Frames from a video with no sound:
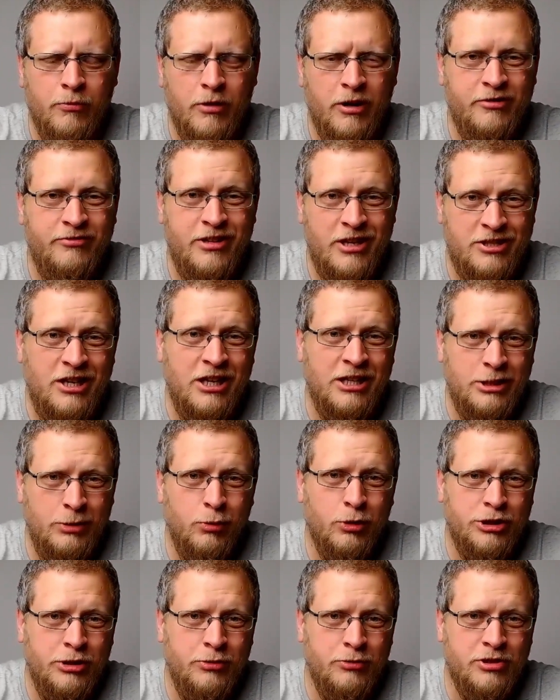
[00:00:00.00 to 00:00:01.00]
essentially
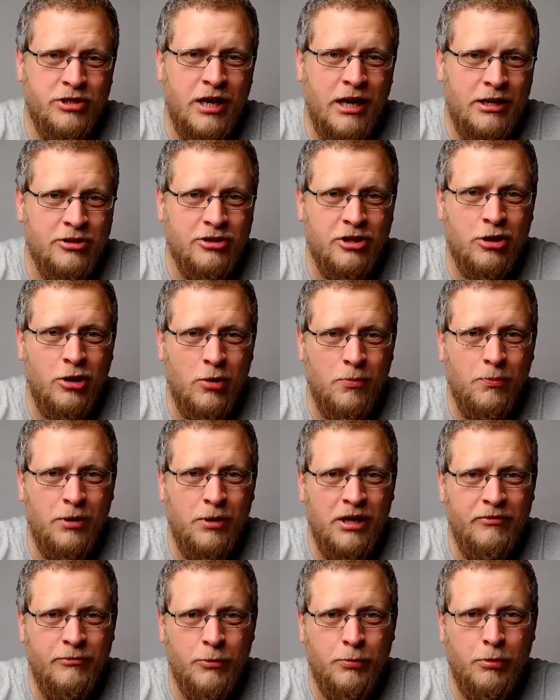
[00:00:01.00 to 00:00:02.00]
what she was saying is, I don't
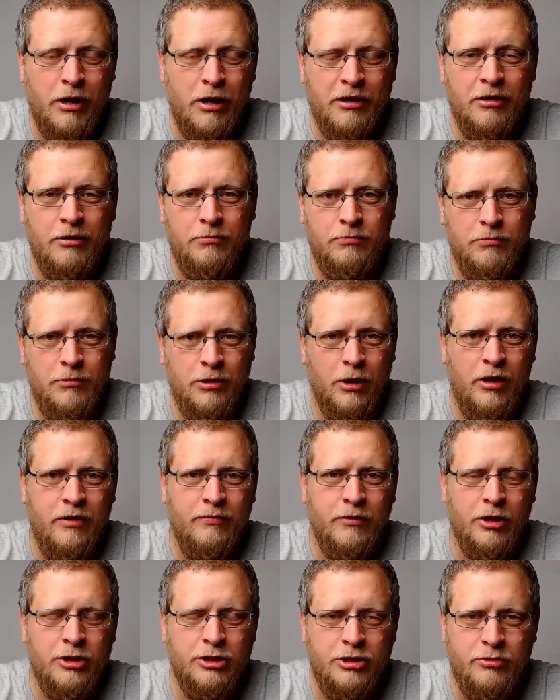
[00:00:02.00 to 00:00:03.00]
believe you're pregnant,
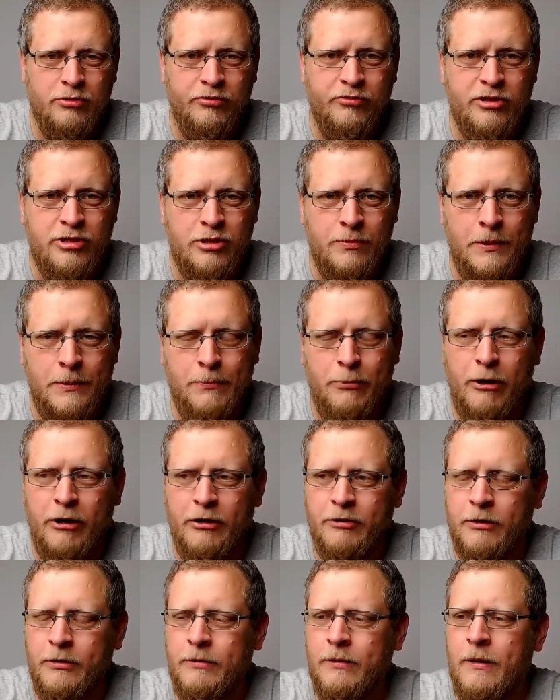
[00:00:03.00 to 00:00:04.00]
even though she was visibly
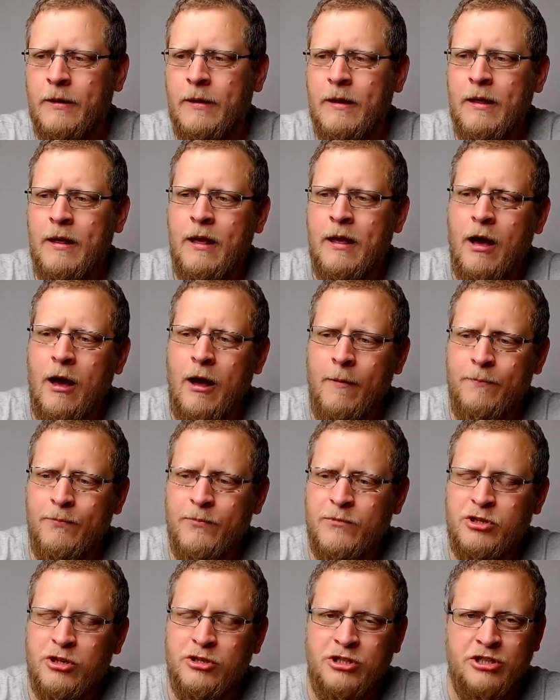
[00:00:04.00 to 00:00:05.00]
pregnant.
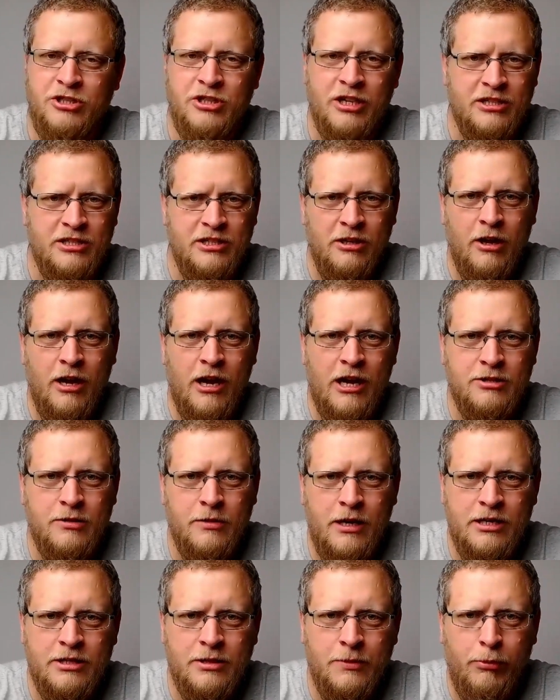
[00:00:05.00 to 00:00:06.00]
So she says,
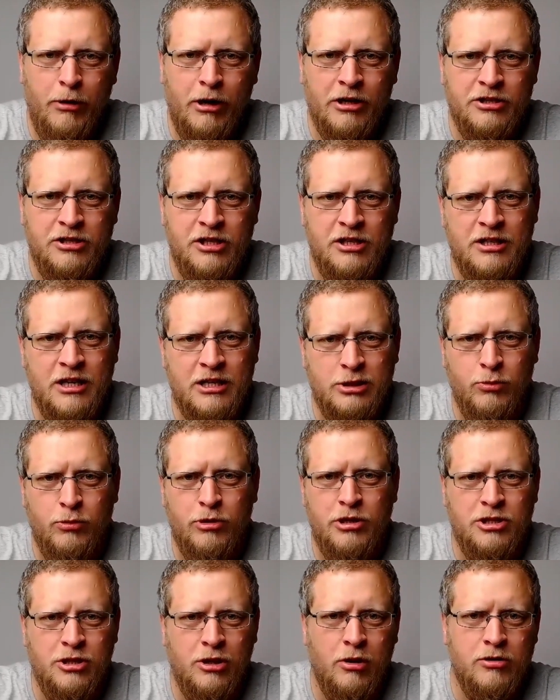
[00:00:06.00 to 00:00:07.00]
here's a pregnancy test. I
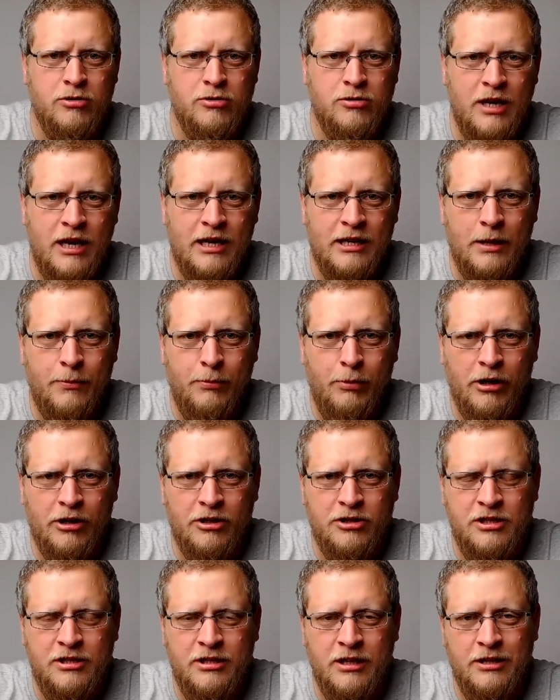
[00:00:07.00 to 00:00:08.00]
want you to go and take that
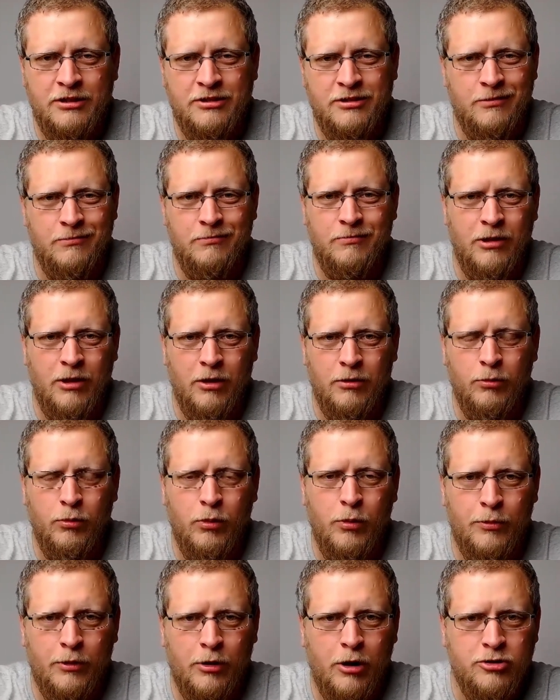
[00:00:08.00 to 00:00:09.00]
pregnancy test. And, the
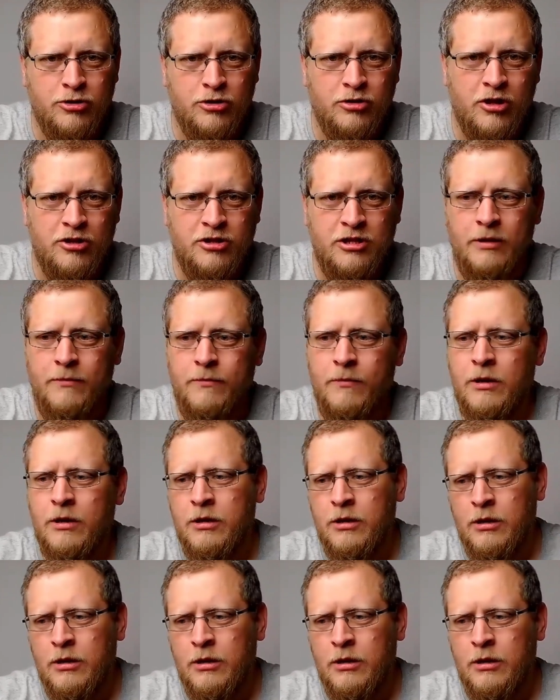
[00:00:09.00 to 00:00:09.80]
woman goes and does it.